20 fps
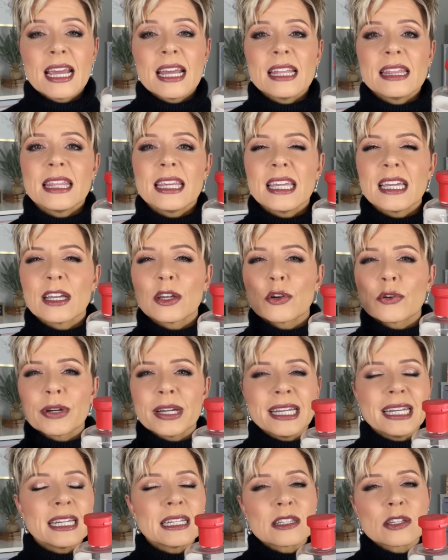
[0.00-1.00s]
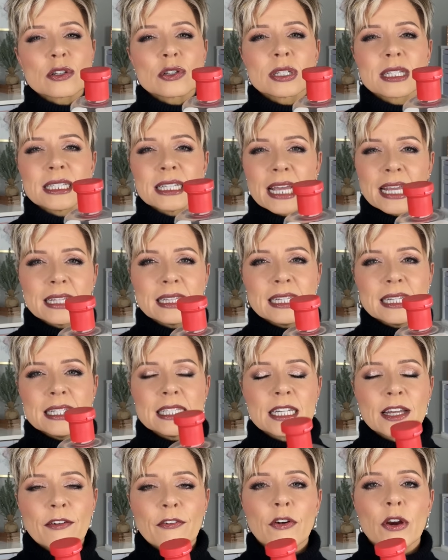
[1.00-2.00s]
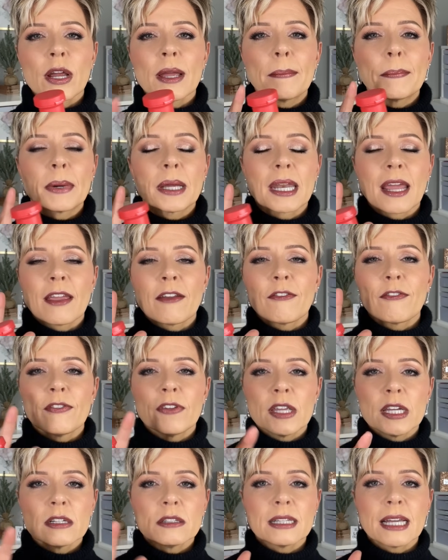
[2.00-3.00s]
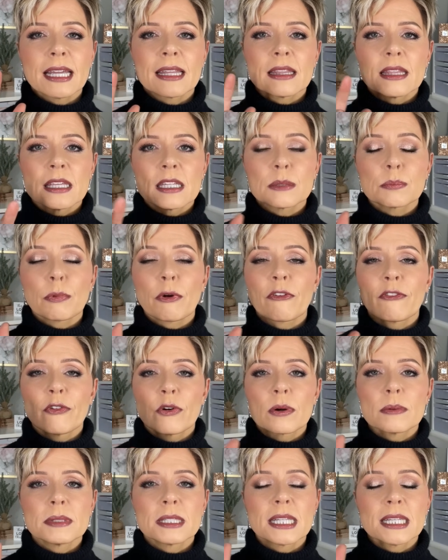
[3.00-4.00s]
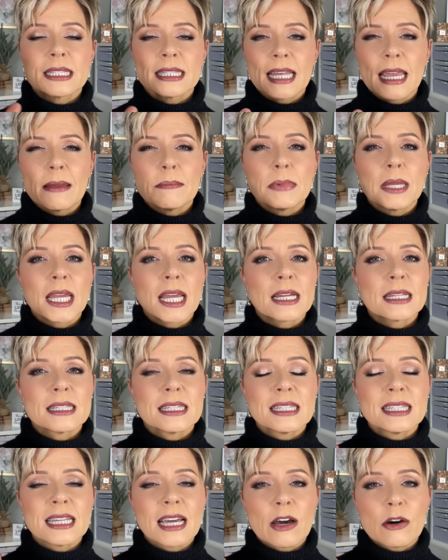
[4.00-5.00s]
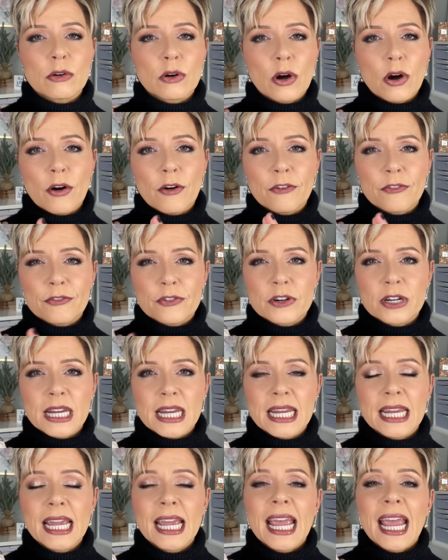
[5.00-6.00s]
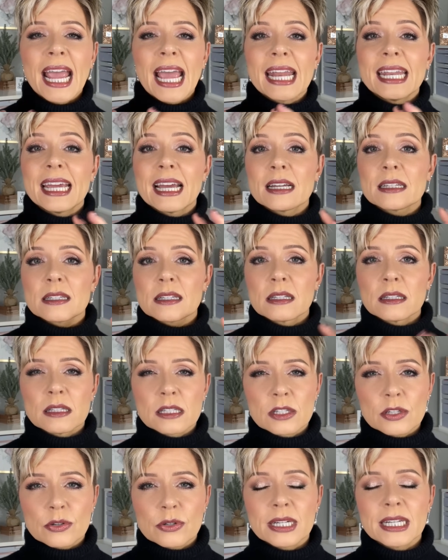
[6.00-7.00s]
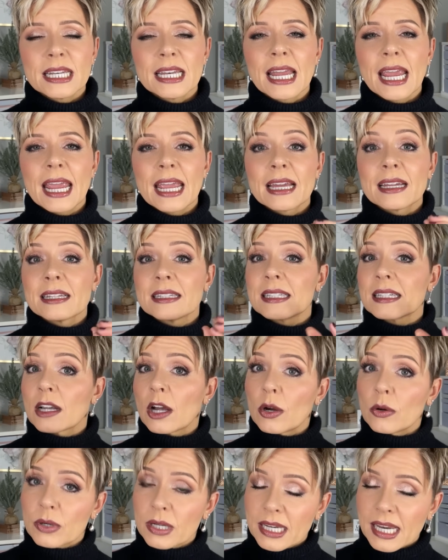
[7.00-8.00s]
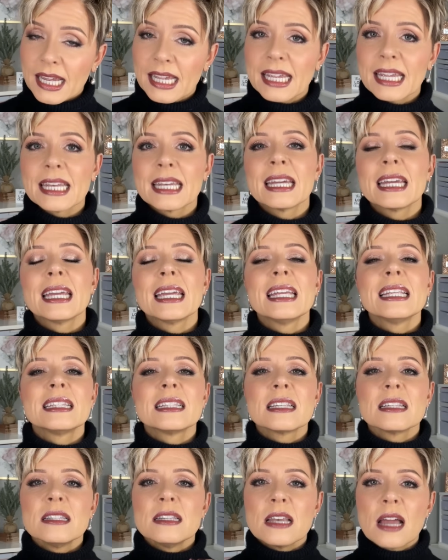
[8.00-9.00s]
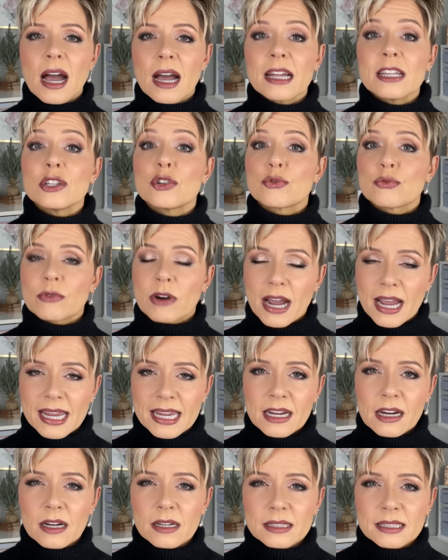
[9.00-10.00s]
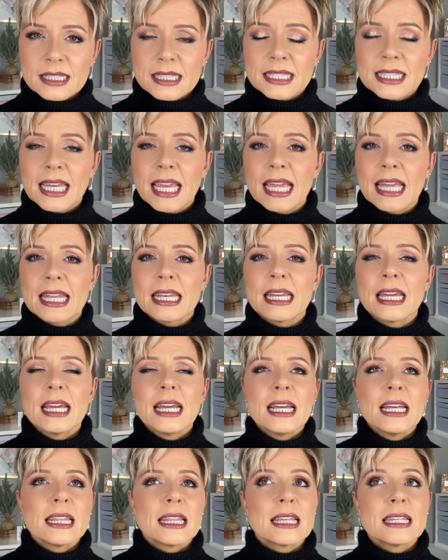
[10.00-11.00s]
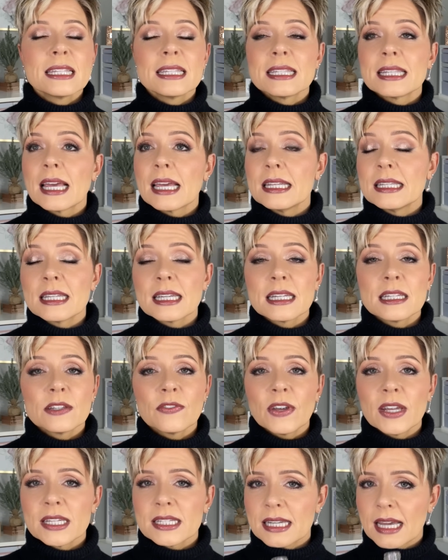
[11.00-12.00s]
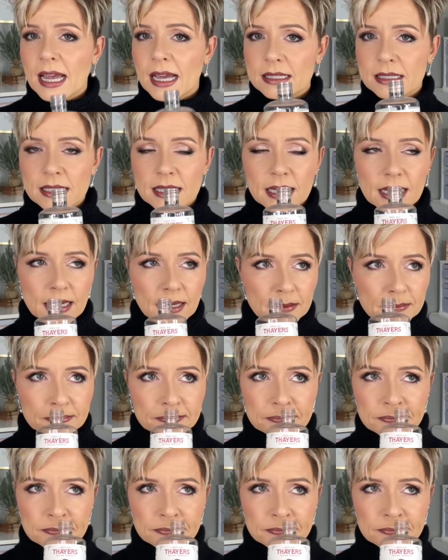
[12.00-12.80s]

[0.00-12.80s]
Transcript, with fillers: The ingredients are slightly different, but I feel like this performs the same because it's alcohol-free and it has glycerin and coconut in it. It's not drying on the skin. The scent is fantastic.